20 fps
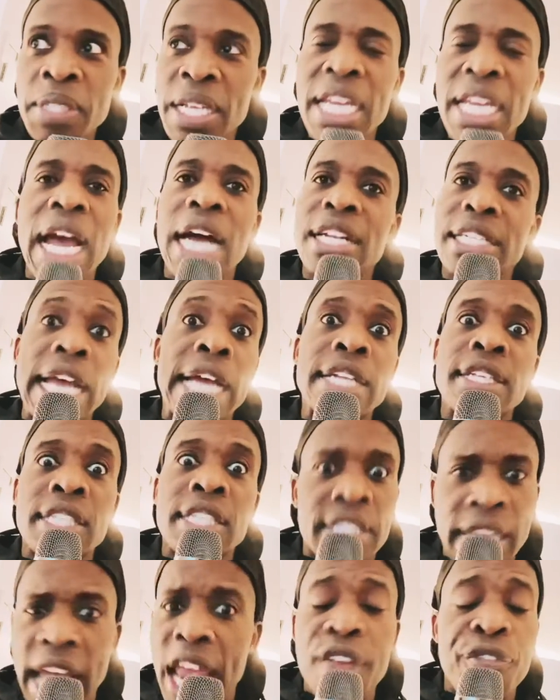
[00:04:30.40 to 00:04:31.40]
He got that
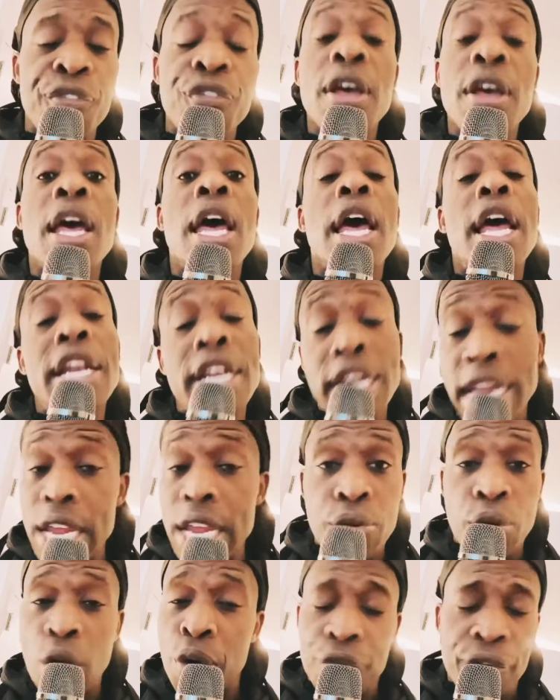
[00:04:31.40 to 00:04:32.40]
safe
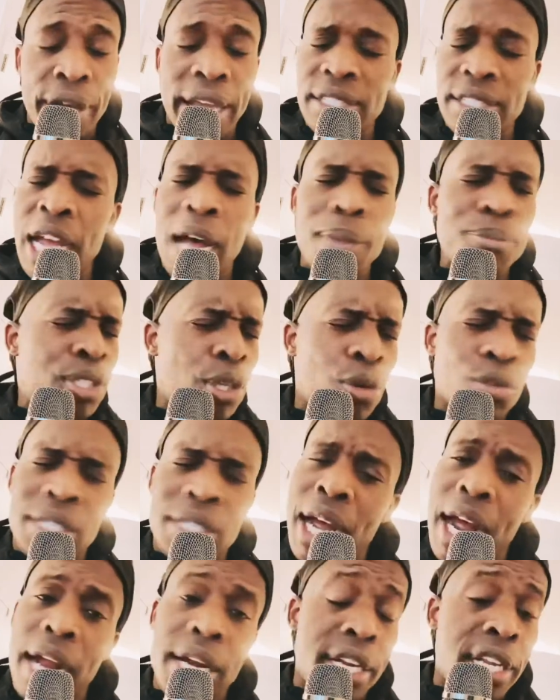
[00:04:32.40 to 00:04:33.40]
Negro face. I'm so
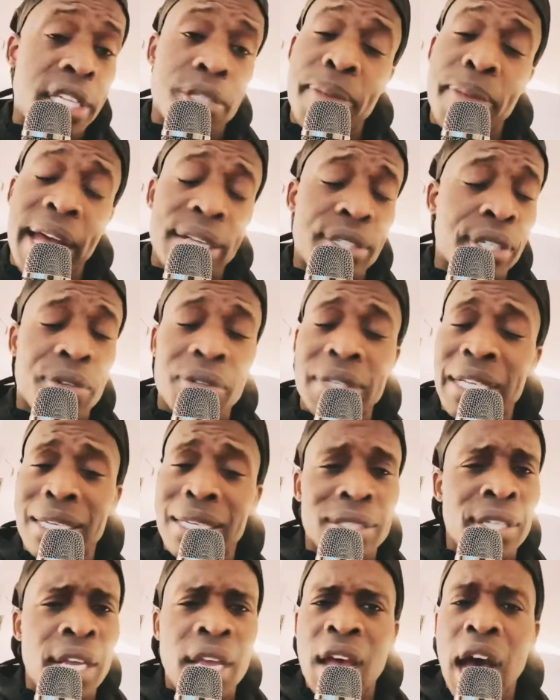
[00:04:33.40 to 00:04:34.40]
tired of these magical
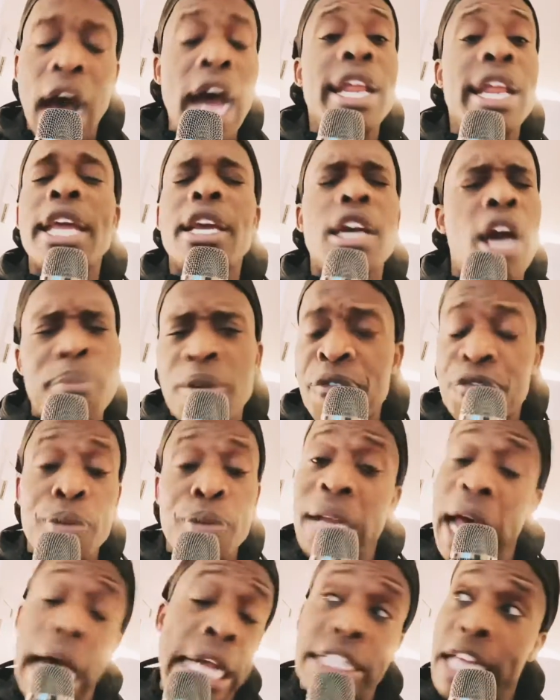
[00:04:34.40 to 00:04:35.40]
niggas. Are they coming
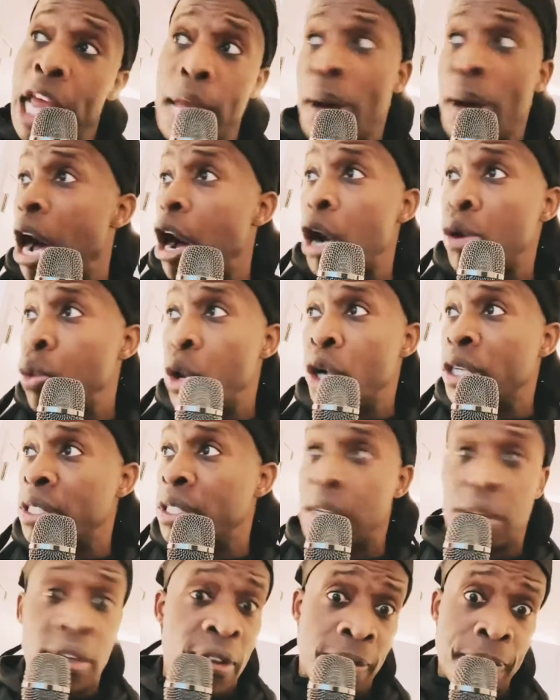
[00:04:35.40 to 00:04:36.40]
from goddamn
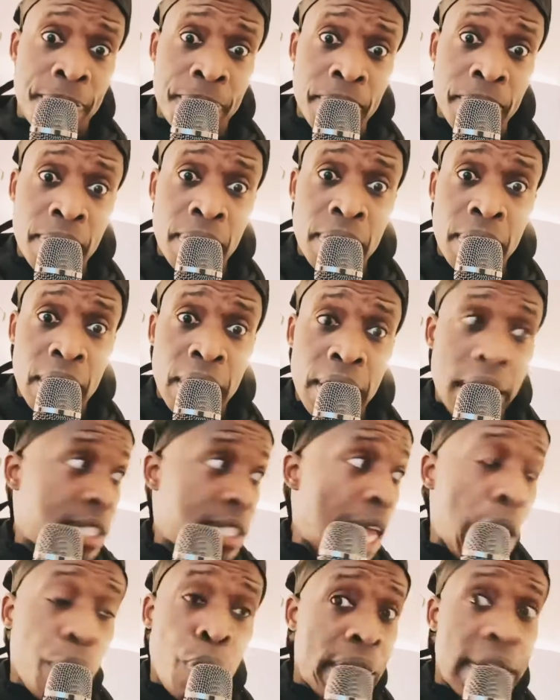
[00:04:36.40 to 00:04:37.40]
Hogwarts?
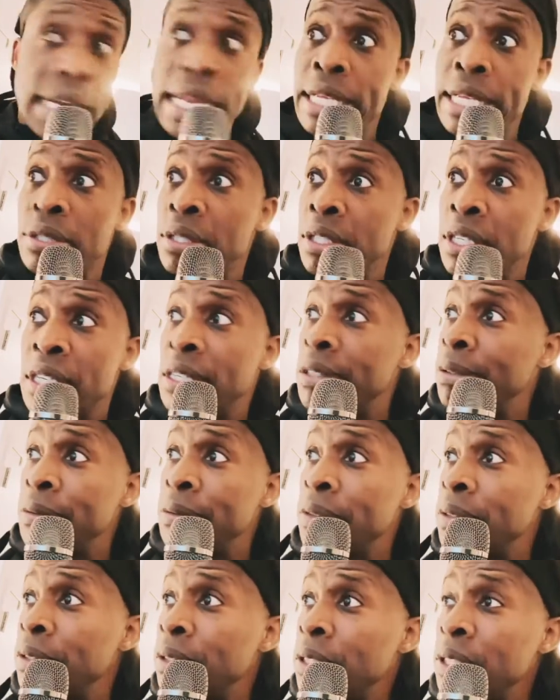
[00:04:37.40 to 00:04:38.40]
Is that what it is?
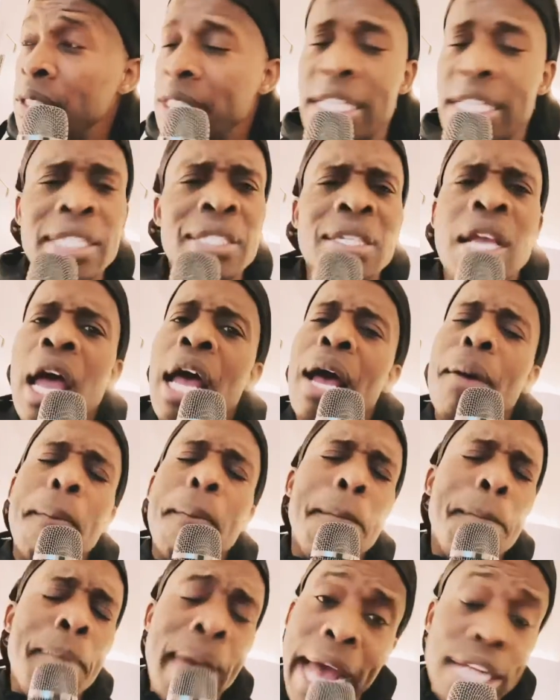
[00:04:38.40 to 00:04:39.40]
These
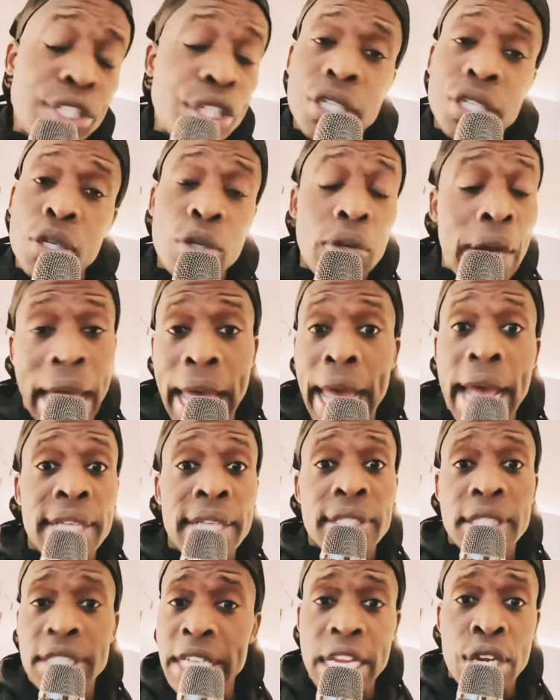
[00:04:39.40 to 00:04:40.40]
magical
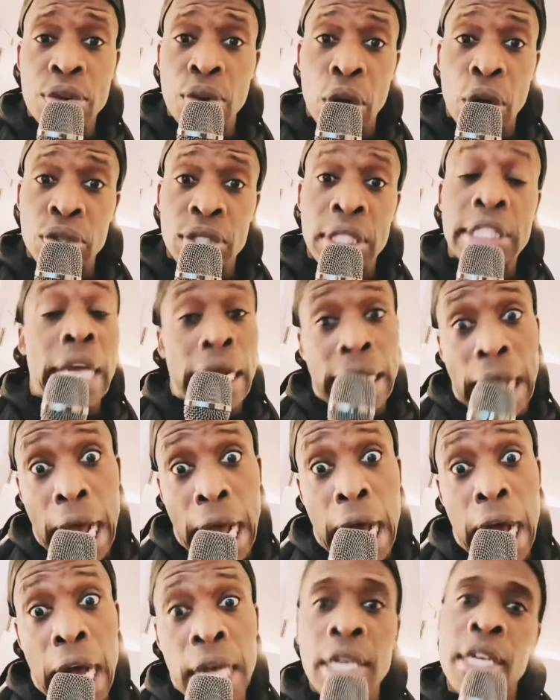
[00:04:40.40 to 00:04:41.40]
ass Negroes.
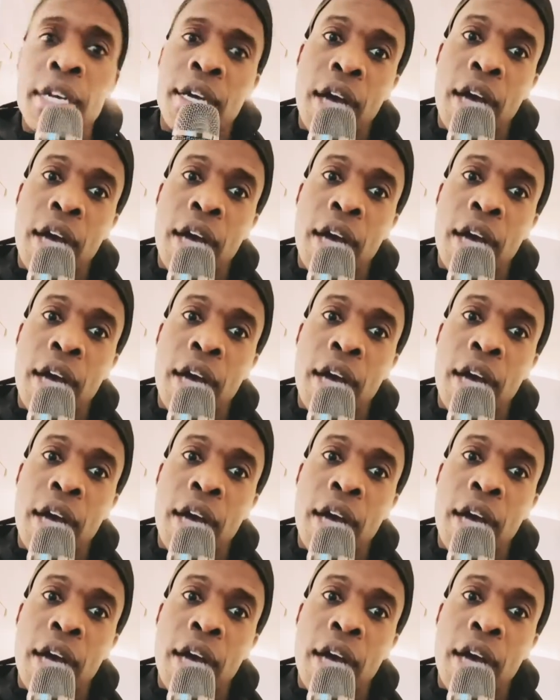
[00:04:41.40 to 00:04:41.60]
Ta-da!